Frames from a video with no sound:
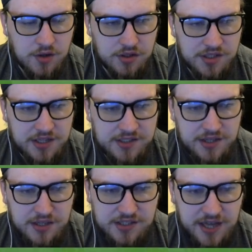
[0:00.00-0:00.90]
as he's
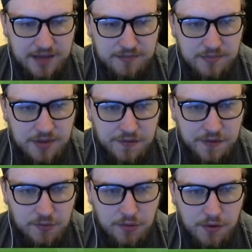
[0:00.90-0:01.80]
in the team, I
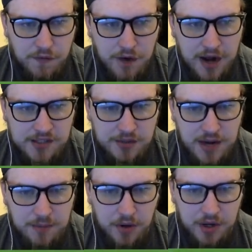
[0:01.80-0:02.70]
think we're a threat to
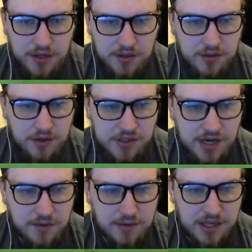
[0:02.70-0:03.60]
anybody. I
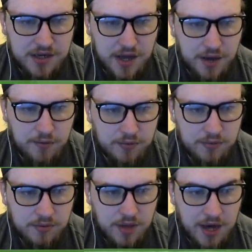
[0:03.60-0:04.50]
genuinely do.
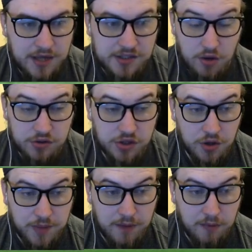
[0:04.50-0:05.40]
And it's not
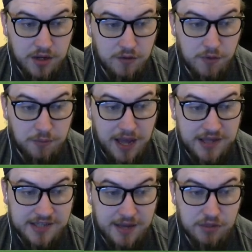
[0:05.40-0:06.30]
too bad when you
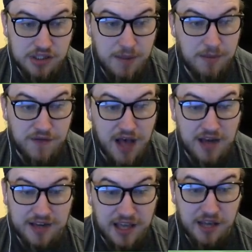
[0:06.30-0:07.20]
replace him with Jamie
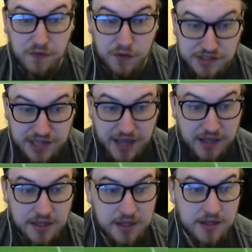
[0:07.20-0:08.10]
Vardy either, is
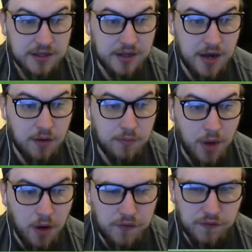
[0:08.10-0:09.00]
it? You know,
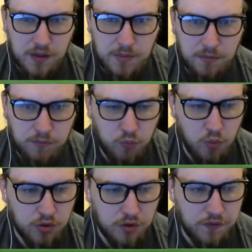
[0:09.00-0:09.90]
both of them are
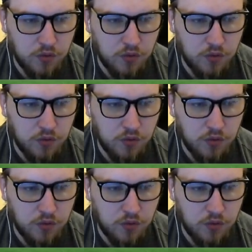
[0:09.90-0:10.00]
wonderful